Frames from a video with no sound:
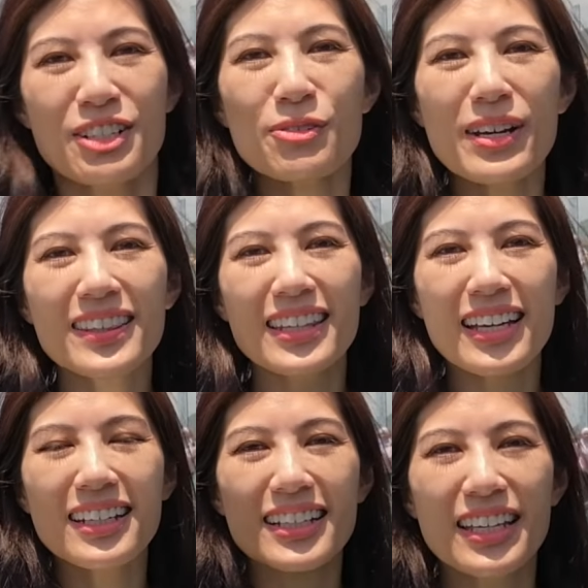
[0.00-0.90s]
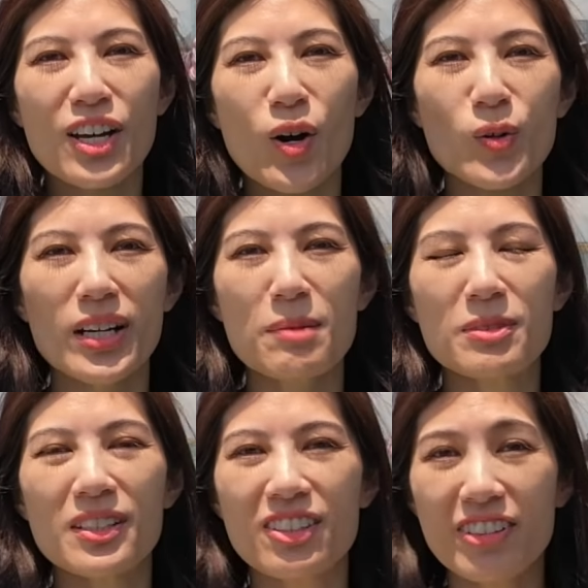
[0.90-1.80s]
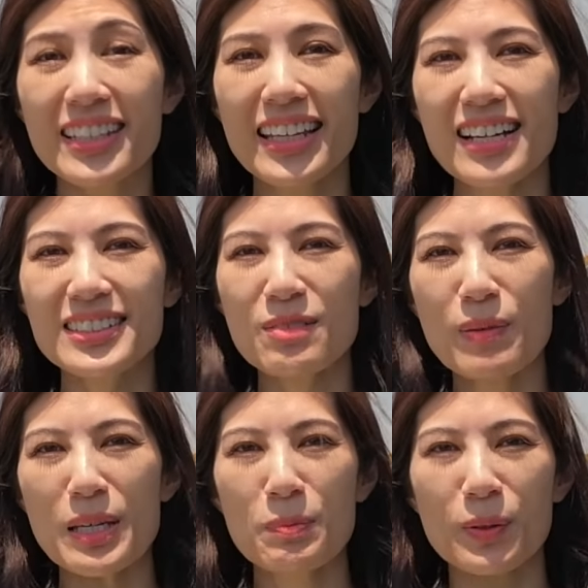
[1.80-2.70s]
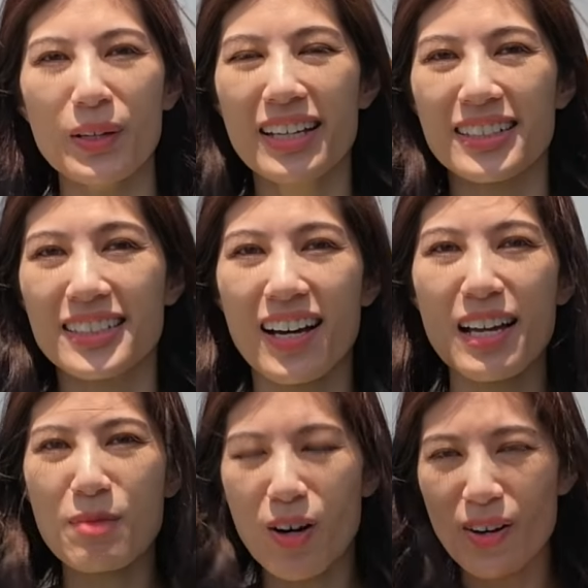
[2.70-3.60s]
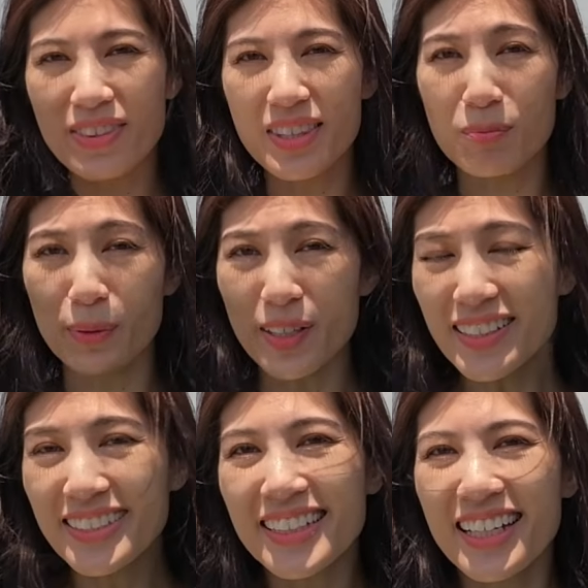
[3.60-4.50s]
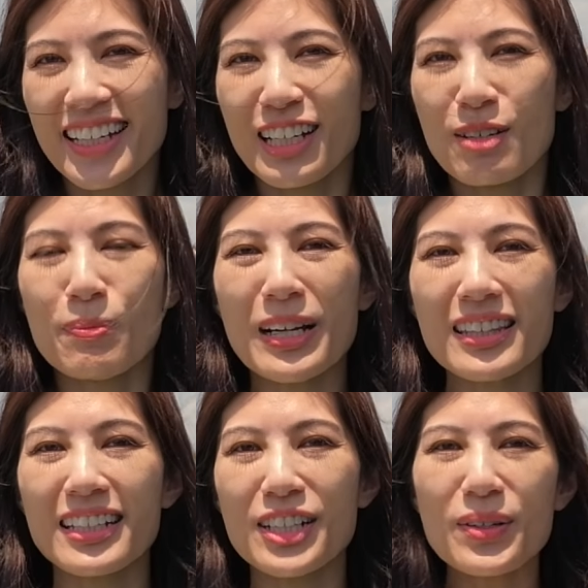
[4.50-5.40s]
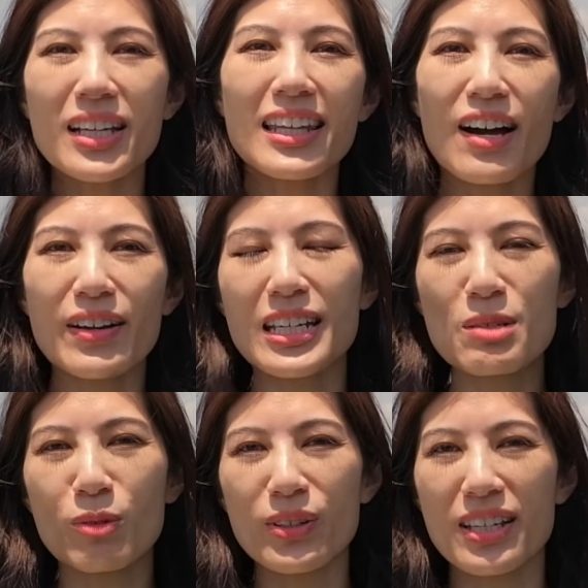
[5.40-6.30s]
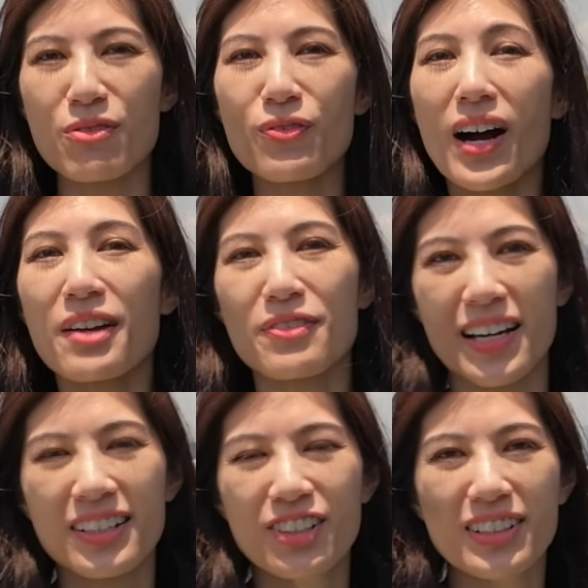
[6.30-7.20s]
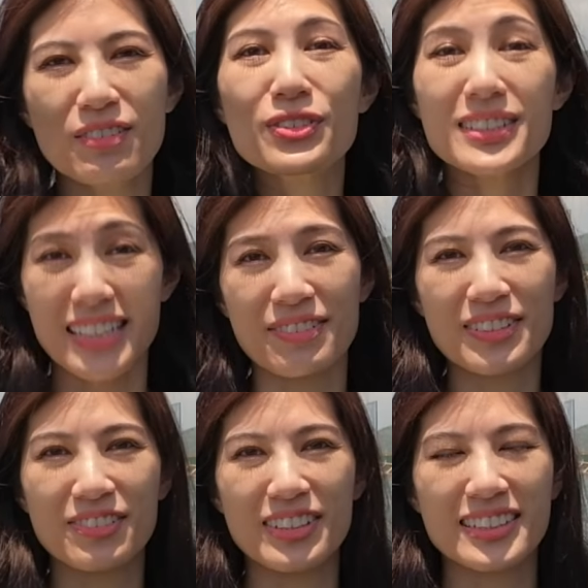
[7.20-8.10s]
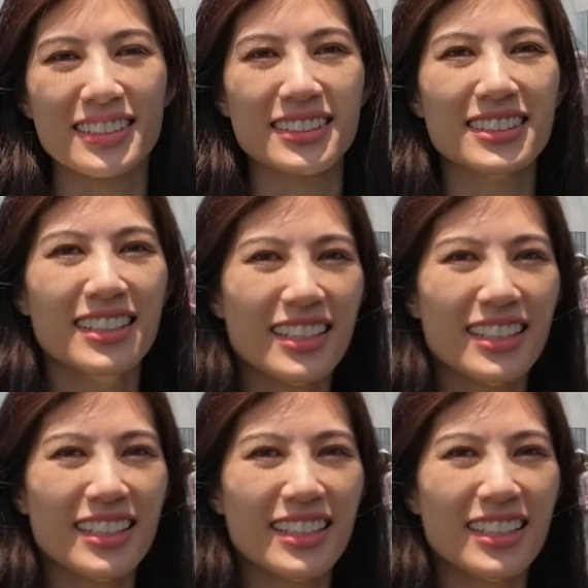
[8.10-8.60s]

Read that it can hold up to 3,000 people at a time on the bridge, but they don't allow any more than 500 for safety reasons.